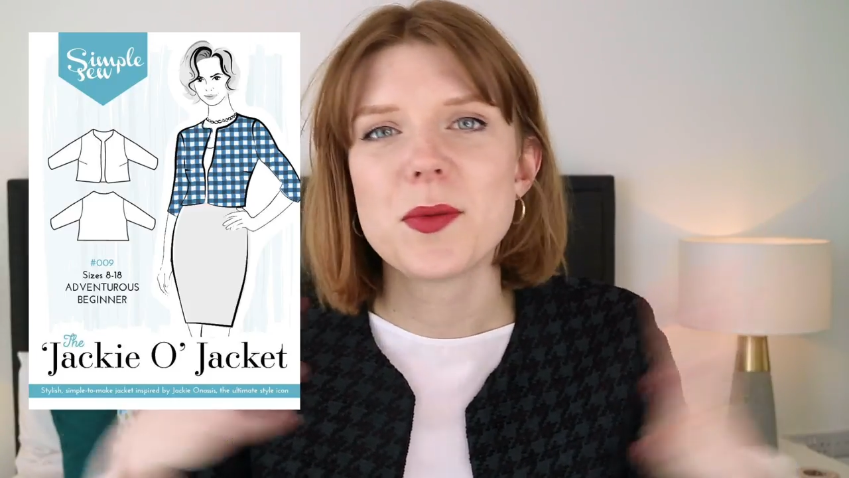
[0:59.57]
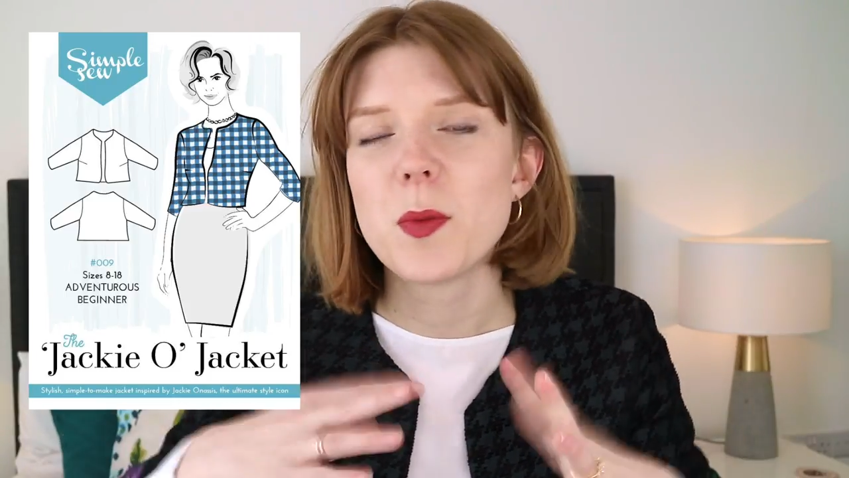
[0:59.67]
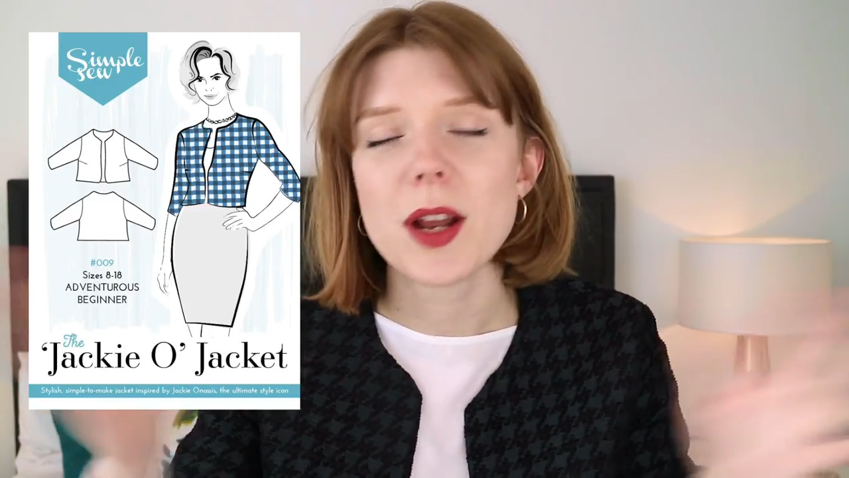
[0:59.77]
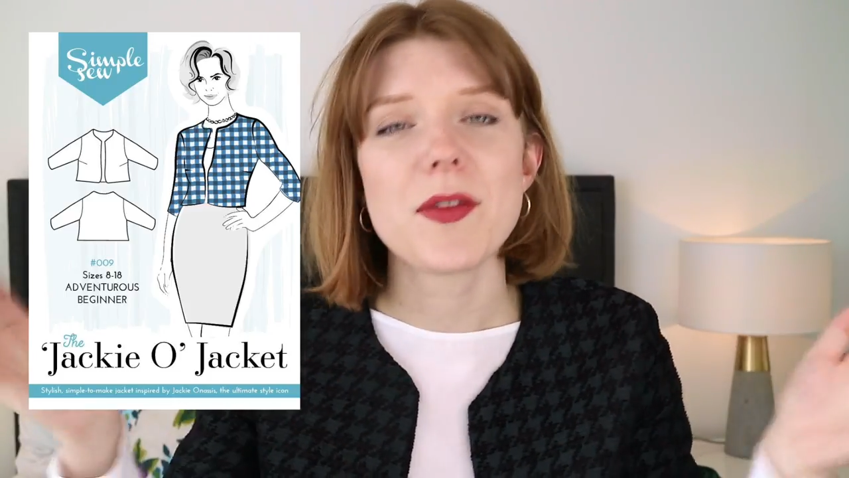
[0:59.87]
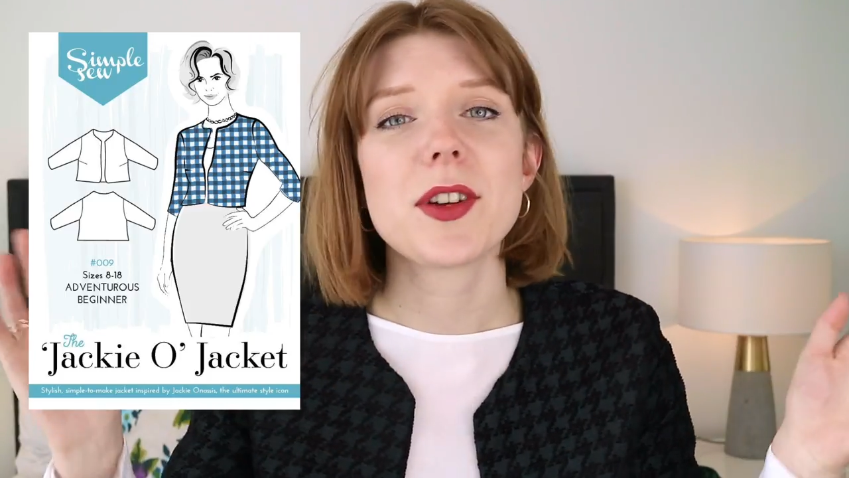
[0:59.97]

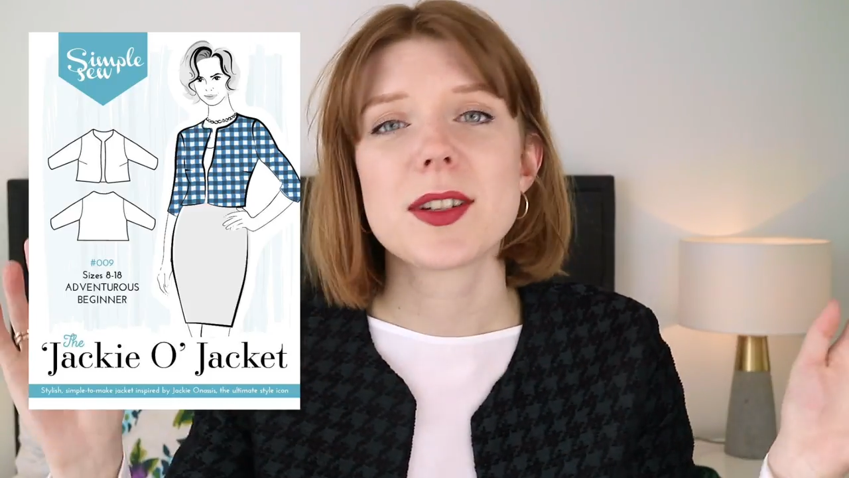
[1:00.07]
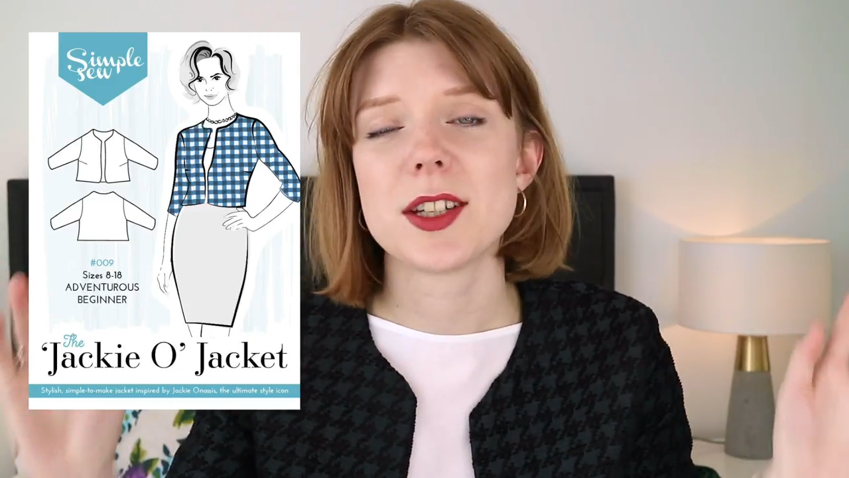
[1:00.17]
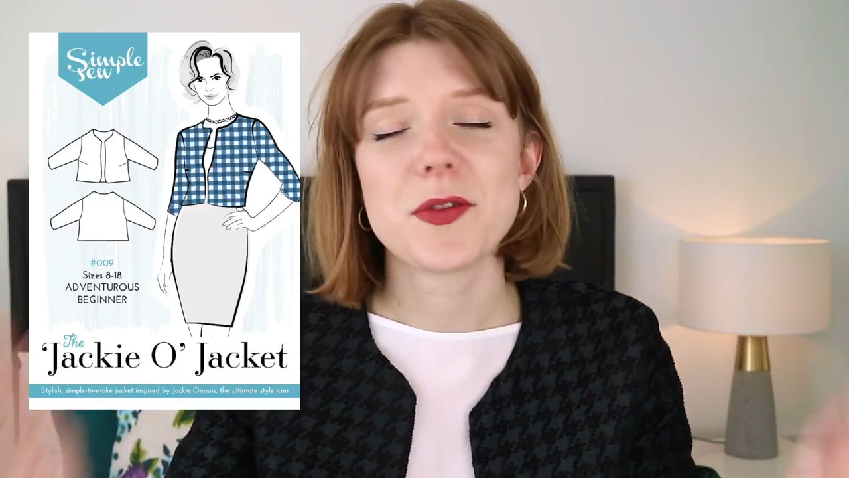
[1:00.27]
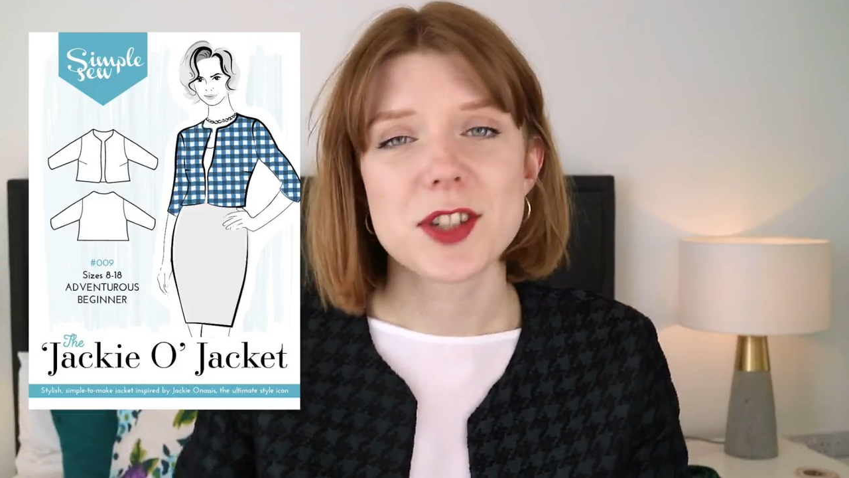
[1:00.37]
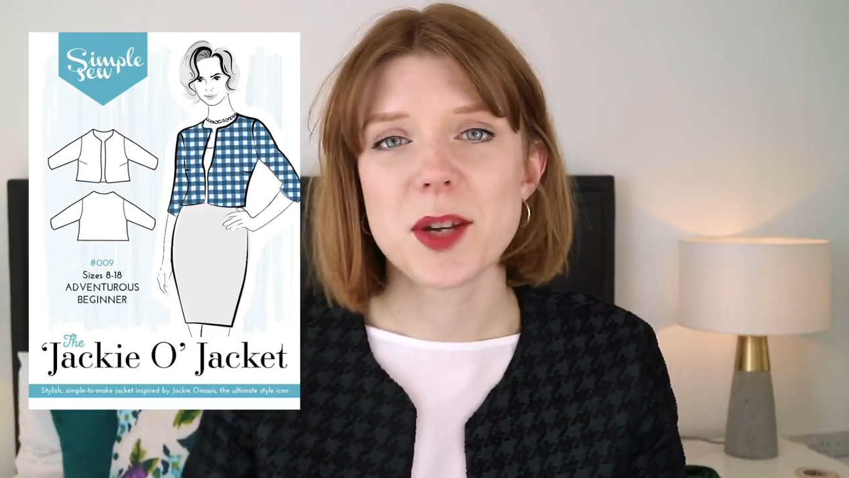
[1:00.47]
whatever
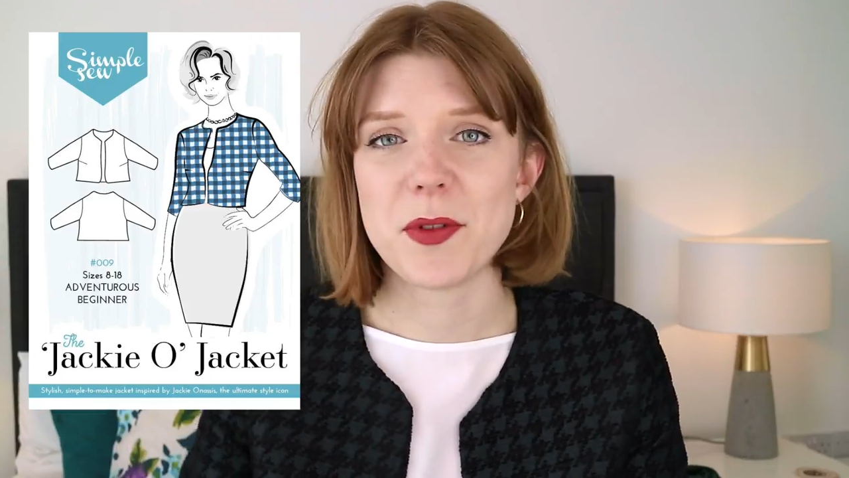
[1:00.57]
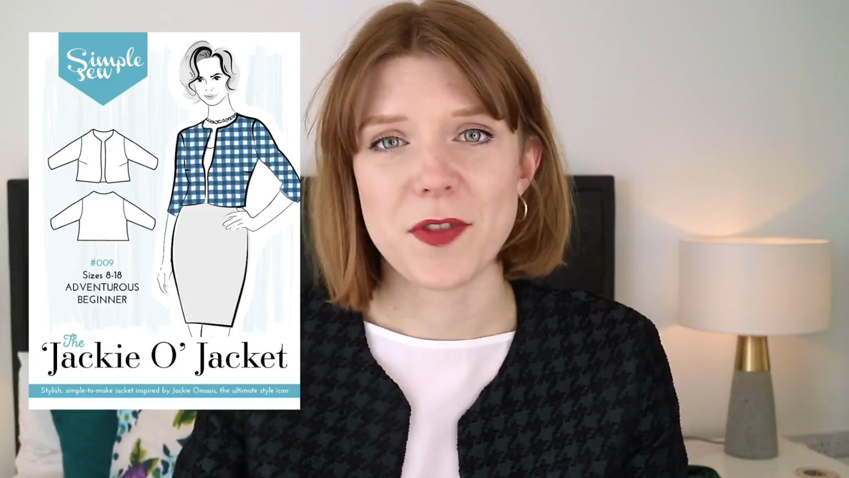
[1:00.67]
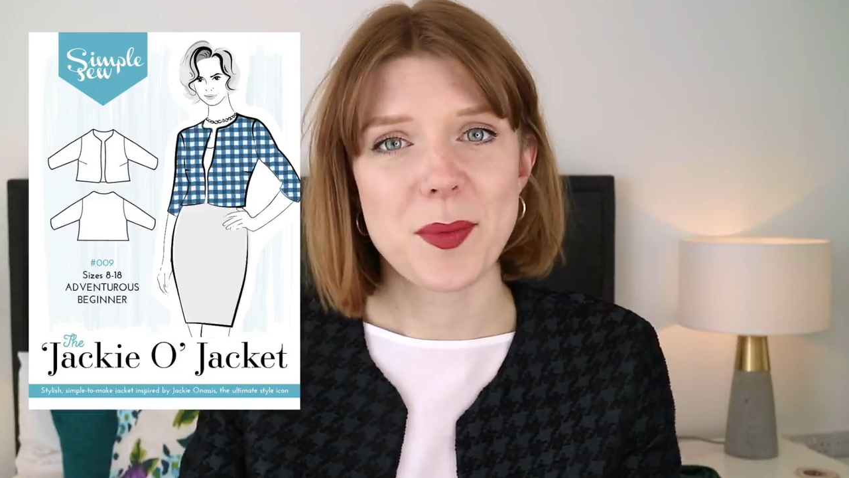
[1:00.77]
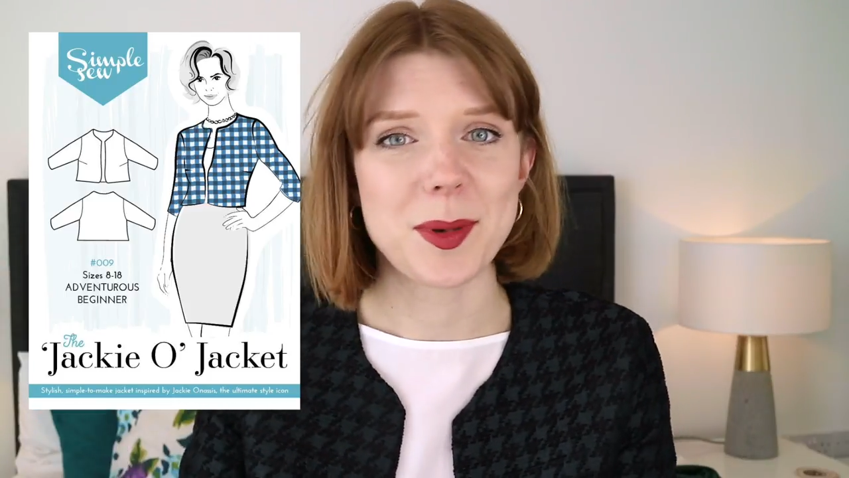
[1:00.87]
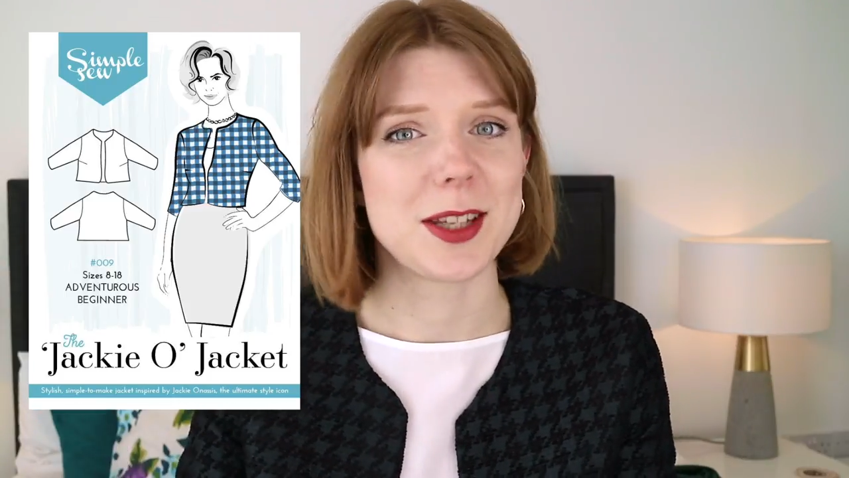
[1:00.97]
different type of
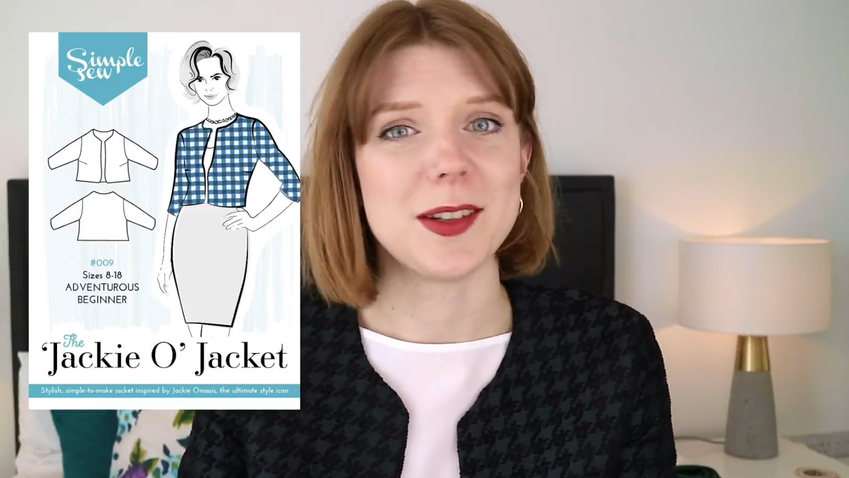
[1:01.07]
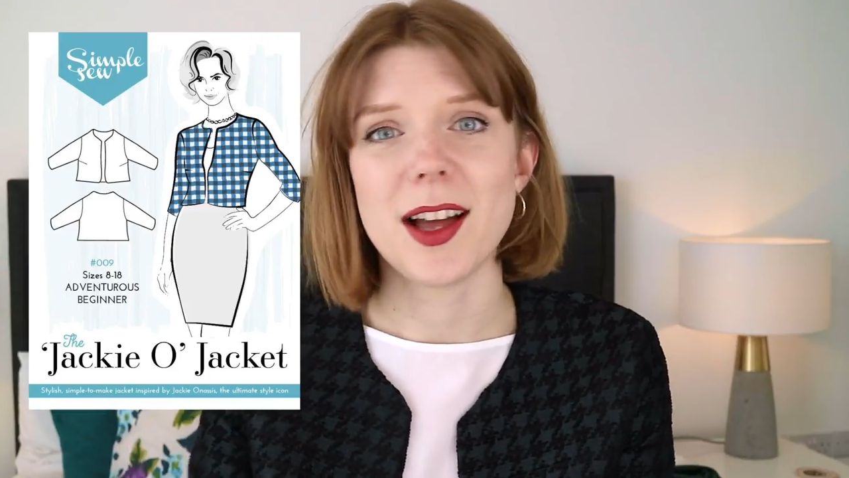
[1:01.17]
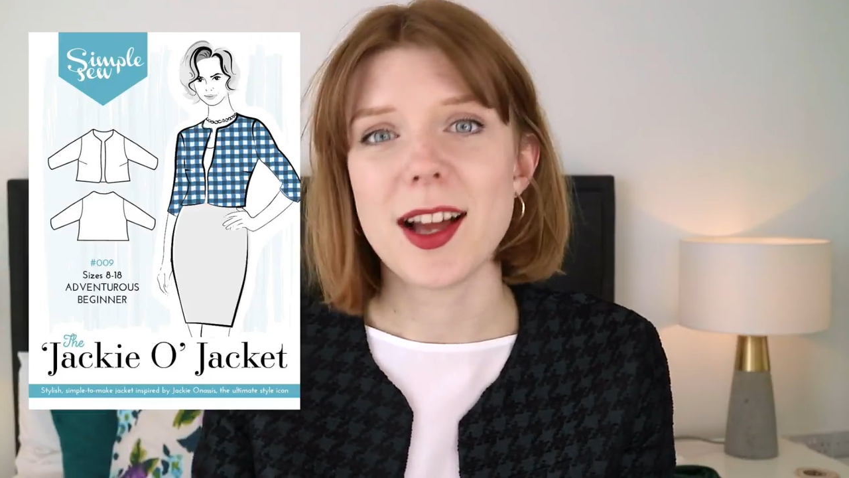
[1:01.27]
fabric you